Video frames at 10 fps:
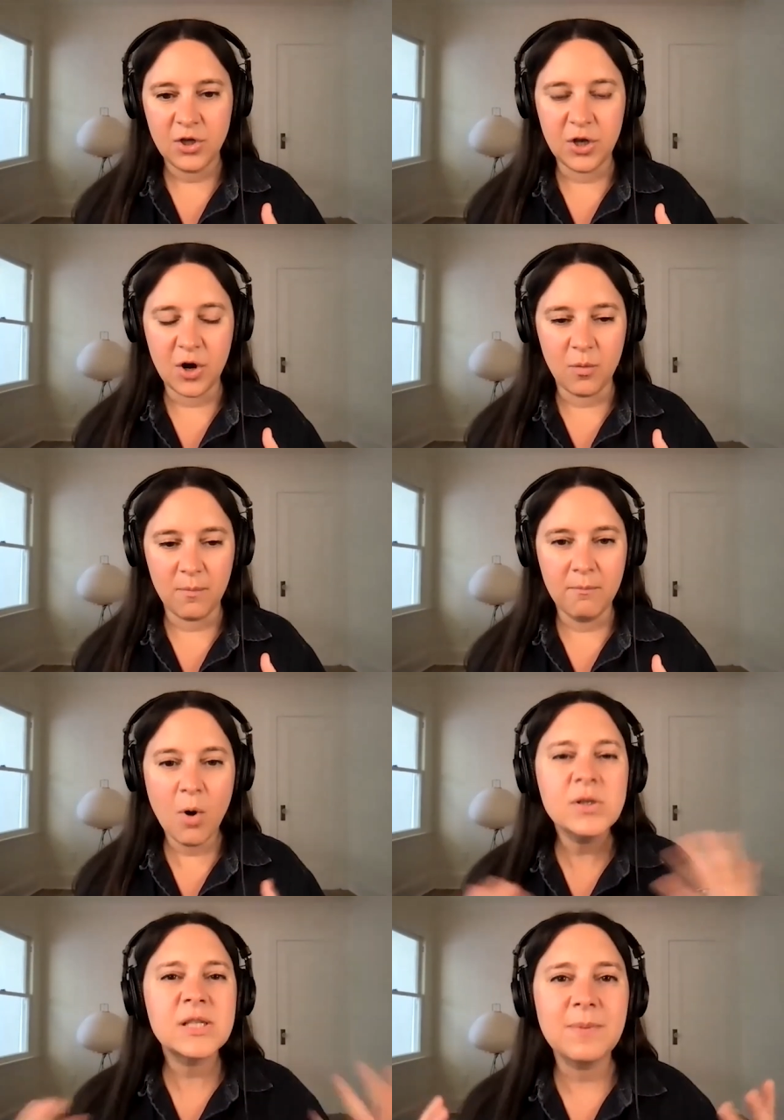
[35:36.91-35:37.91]
you know,
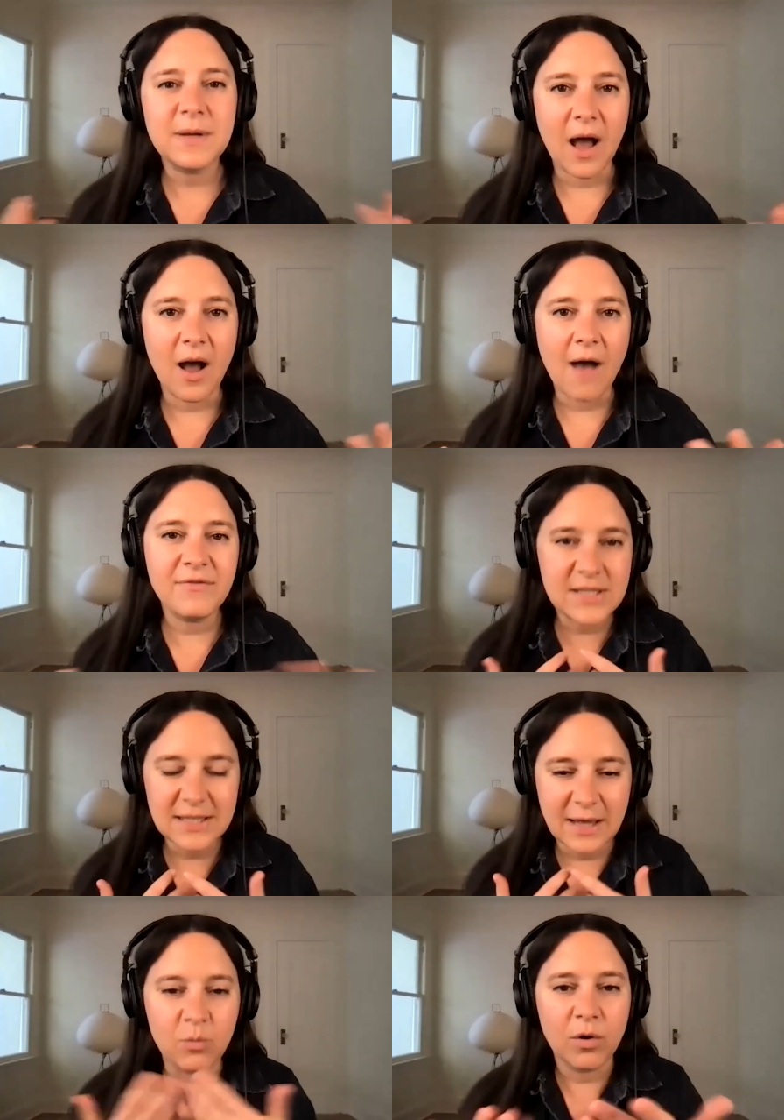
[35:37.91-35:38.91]
most pe-
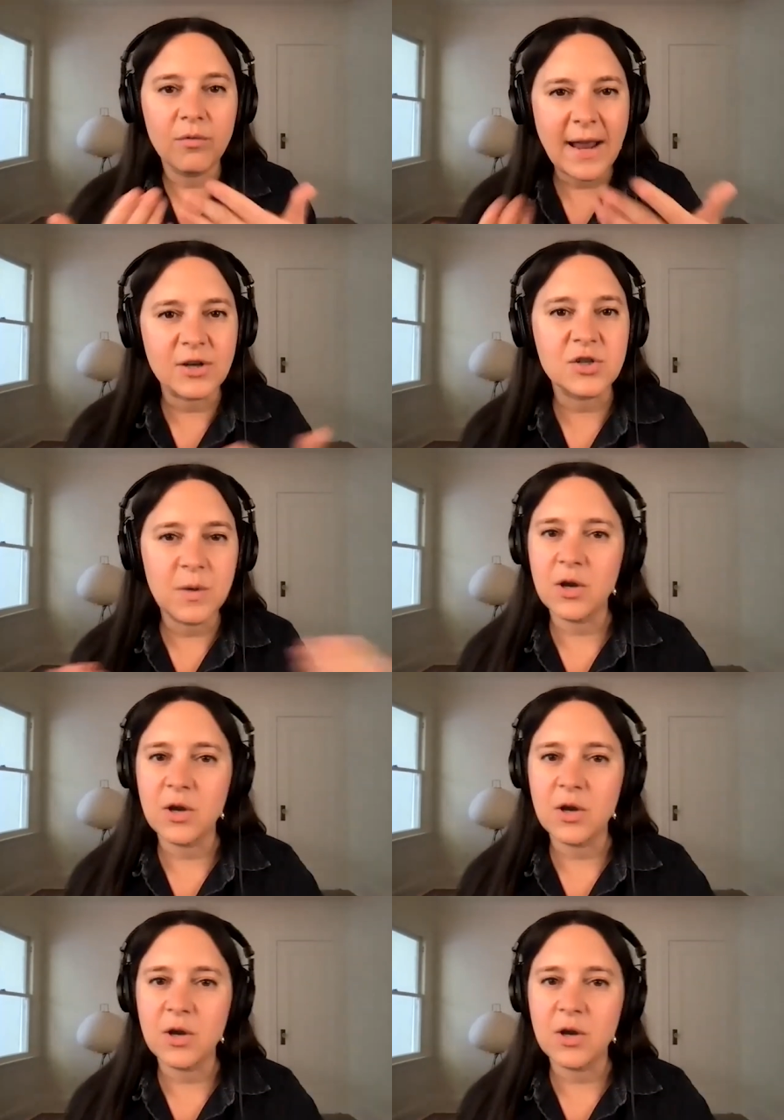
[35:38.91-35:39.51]
obviously like we're writers,